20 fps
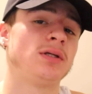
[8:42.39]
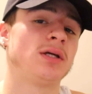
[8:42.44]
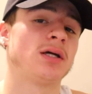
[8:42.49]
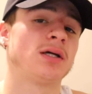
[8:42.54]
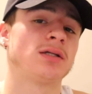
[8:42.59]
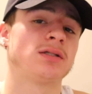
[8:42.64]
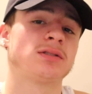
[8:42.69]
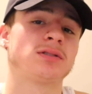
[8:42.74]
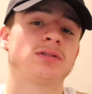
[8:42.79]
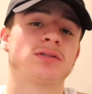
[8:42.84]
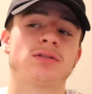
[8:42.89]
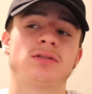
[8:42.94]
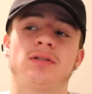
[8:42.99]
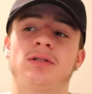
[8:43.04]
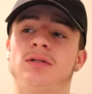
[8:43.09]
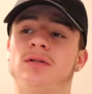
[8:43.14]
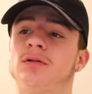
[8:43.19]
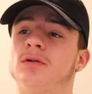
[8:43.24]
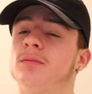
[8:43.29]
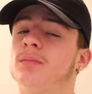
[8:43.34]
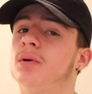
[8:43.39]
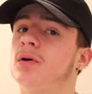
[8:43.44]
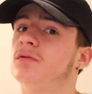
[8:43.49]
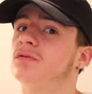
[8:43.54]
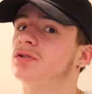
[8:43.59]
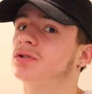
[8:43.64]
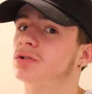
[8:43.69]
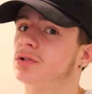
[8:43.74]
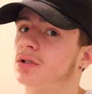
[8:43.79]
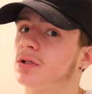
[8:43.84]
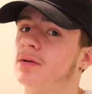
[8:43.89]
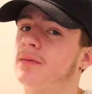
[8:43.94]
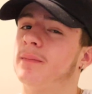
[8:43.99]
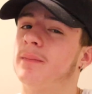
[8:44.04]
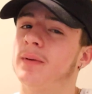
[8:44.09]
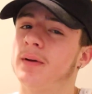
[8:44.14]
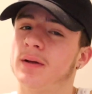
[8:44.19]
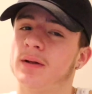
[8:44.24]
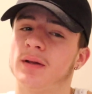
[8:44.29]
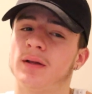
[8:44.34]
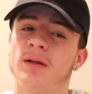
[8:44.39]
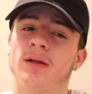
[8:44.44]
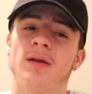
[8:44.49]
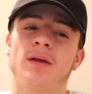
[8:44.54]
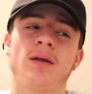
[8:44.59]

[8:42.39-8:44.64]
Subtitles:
Yes, they're both sugar, but